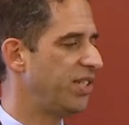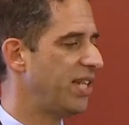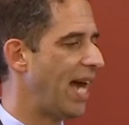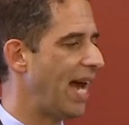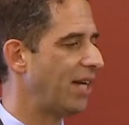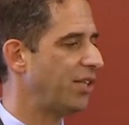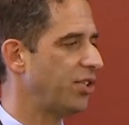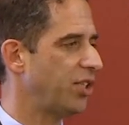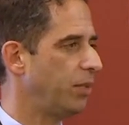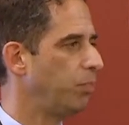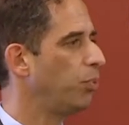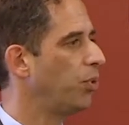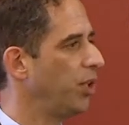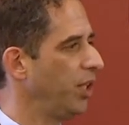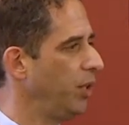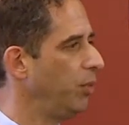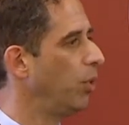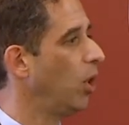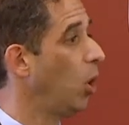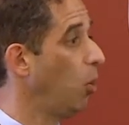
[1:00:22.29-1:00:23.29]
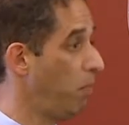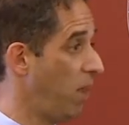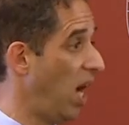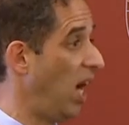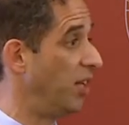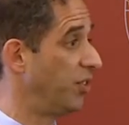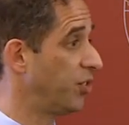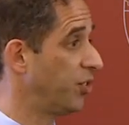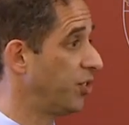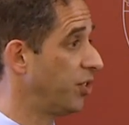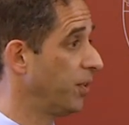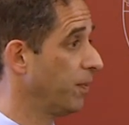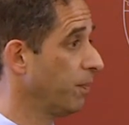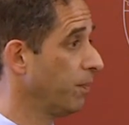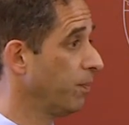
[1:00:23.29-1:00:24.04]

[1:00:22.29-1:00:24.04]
is actually pretty robust.